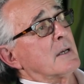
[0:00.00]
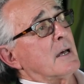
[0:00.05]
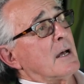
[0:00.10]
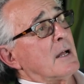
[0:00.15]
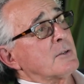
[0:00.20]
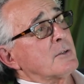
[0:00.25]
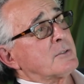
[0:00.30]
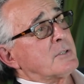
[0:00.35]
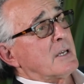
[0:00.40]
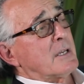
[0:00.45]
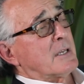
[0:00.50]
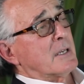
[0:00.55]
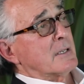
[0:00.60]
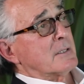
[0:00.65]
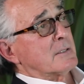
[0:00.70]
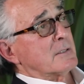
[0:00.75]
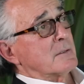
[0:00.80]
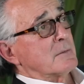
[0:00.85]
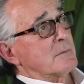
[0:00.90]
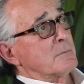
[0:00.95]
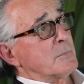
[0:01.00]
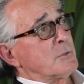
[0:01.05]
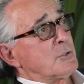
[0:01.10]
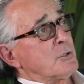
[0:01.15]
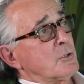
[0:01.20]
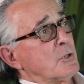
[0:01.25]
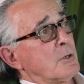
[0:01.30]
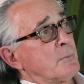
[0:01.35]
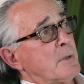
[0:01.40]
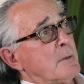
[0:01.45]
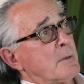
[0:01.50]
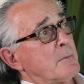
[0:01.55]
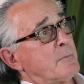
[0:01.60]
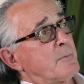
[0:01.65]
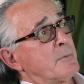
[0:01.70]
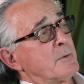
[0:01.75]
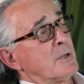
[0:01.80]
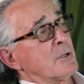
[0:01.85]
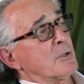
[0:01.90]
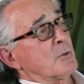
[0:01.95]
I'll take it but you're going to pay me
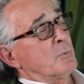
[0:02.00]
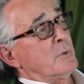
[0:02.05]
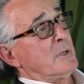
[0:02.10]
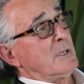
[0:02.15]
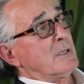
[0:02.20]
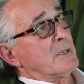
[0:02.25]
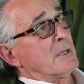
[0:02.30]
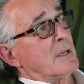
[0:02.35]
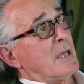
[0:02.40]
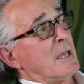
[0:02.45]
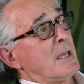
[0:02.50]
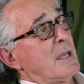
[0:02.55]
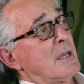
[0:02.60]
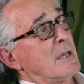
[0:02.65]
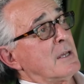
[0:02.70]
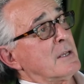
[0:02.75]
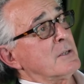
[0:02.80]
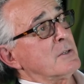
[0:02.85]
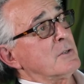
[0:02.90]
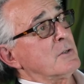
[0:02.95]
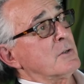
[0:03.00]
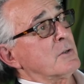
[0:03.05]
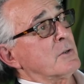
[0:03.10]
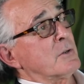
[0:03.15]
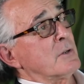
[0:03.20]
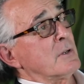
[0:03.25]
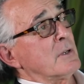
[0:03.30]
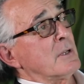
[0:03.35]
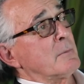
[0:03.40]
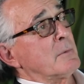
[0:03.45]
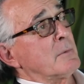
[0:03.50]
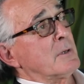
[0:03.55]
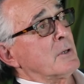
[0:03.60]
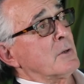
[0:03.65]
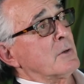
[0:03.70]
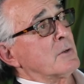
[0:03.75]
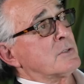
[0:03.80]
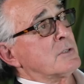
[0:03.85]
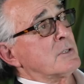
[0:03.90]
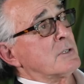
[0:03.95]
for another week, and you're going to let me
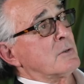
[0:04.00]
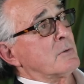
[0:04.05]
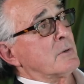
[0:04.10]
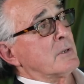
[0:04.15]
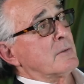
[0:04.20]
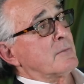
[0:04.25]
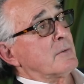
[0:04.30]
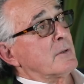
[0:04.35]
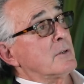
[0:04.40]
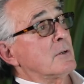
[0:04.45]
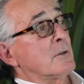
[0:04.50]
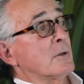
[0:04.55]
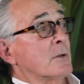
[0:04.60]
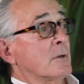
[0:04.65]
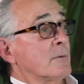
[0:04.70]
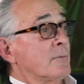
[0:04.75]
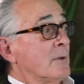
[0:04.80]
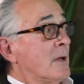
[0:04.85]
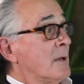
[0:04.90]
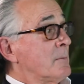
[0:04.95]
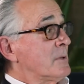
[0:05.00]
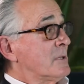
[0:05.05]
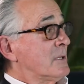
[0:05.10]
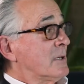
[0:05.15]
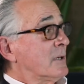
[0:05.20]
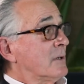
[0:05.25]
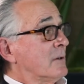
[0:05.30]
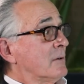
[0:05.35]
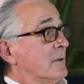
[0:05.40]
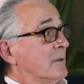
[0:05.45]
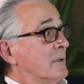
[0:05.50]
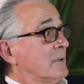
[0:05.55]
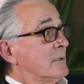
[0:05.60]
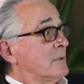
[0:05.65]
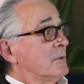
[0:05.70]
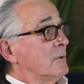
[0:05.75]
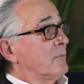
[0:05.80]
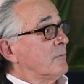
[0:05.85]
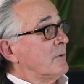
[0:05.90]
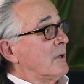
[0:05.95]
go to Tenerife, and you're going to fly me there, and
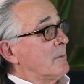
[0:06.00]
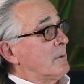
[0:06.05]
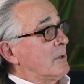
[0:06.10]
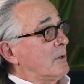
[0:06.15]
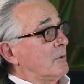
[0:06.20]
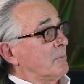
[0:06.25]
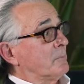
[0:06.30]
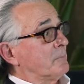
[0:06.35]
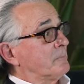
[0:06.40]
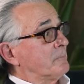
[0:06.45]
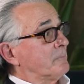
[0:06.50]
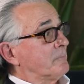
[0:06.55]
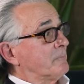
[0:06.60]
then you'll fly me home.